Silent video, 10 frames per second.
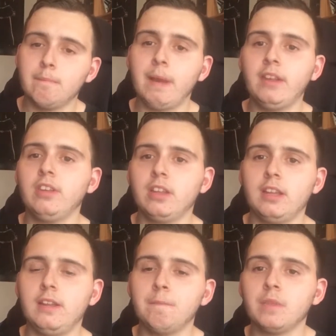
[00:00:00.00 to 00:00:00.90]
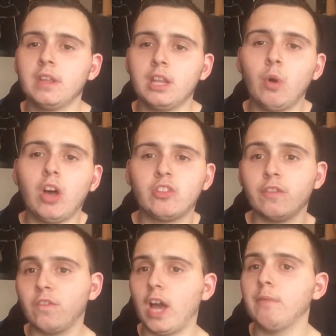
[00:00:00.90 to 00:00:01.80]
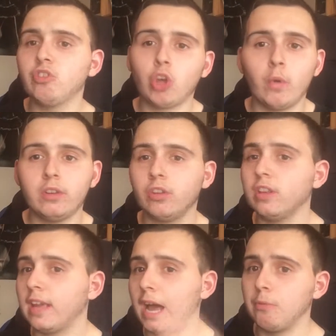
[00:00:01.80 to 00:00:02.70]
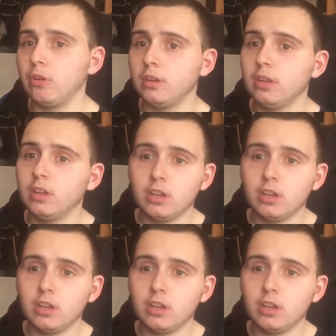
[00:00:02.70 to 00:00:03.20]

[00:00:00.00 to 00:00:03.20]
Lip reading: Basically, there are survivors going to the cabin